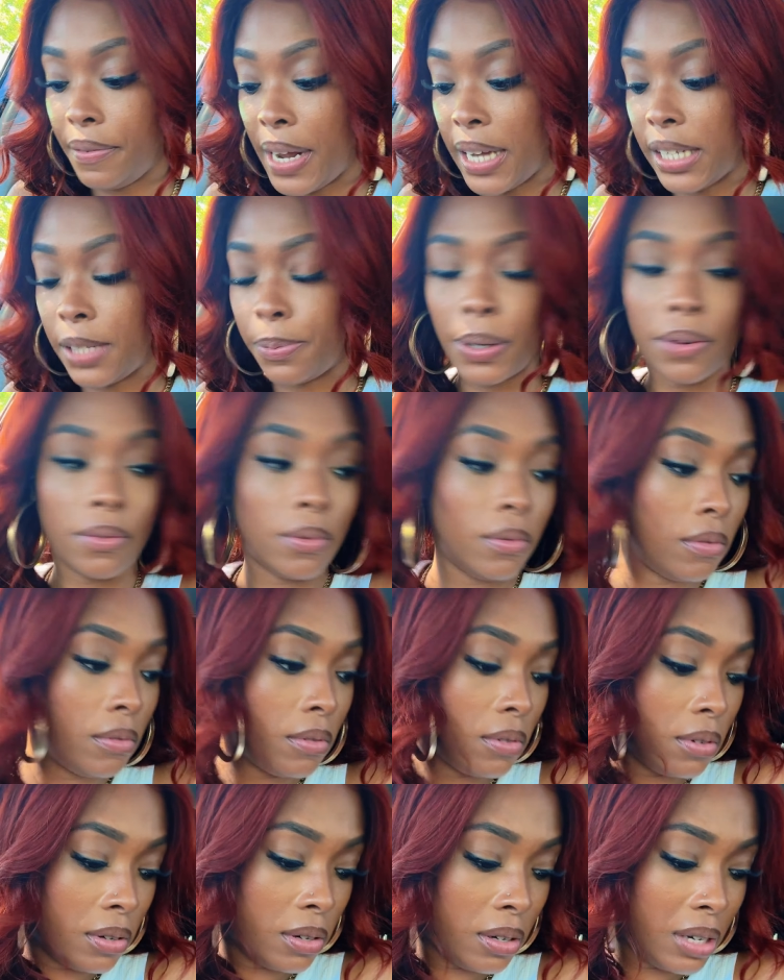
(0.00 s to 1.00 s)
day spring.
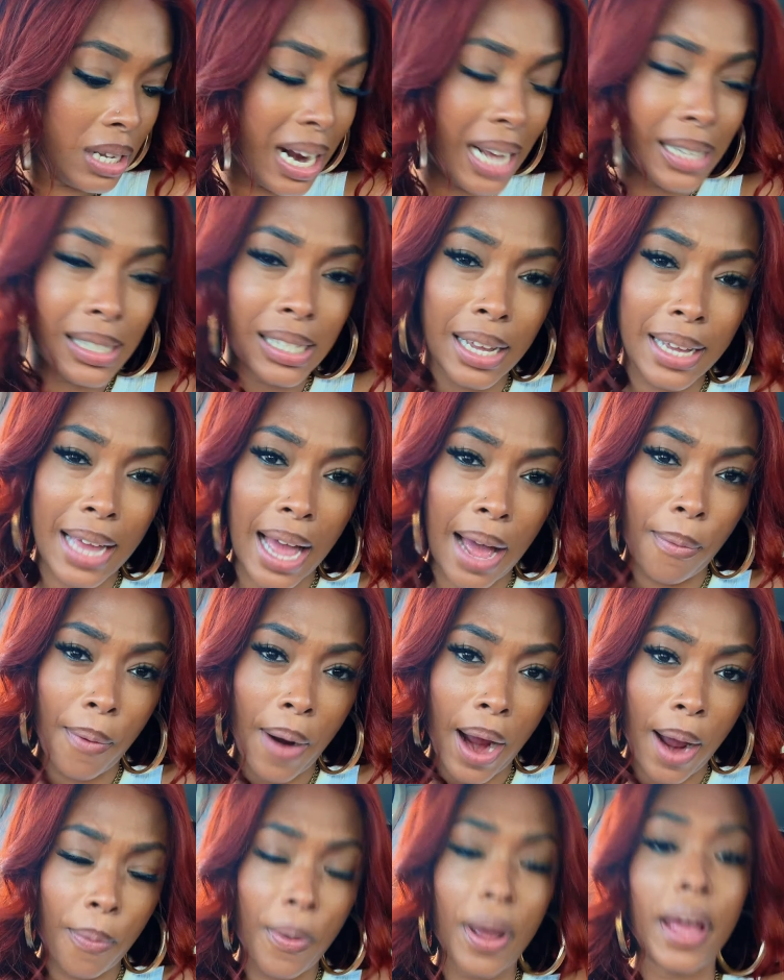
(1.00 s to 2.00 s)
Did I tell y'all
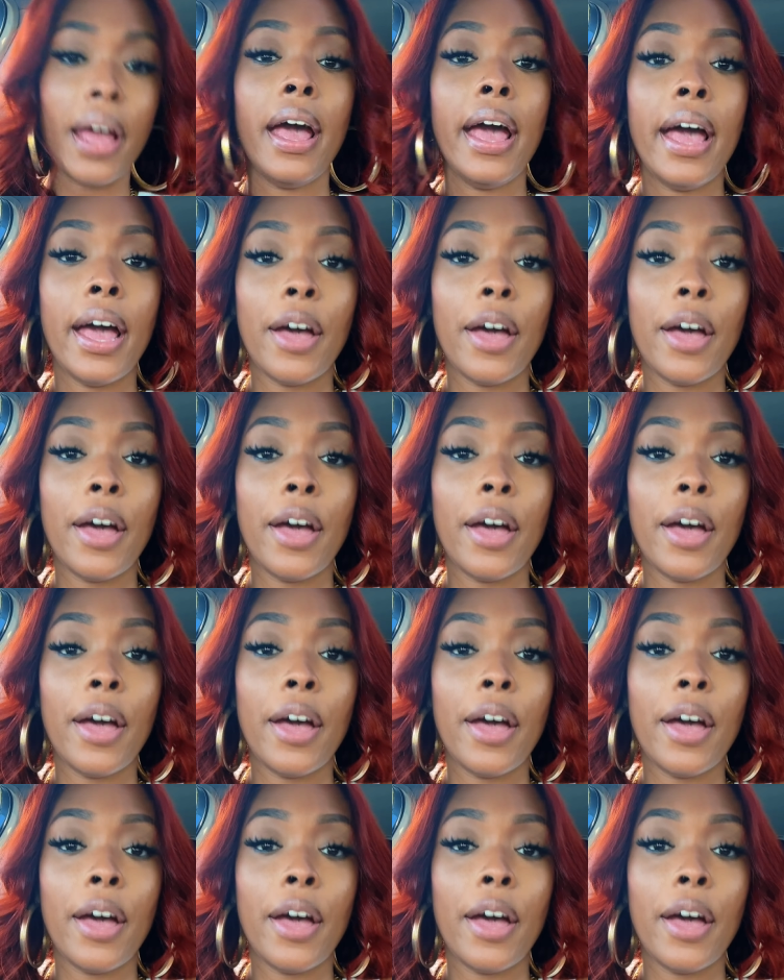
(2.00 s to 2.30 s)
where I went?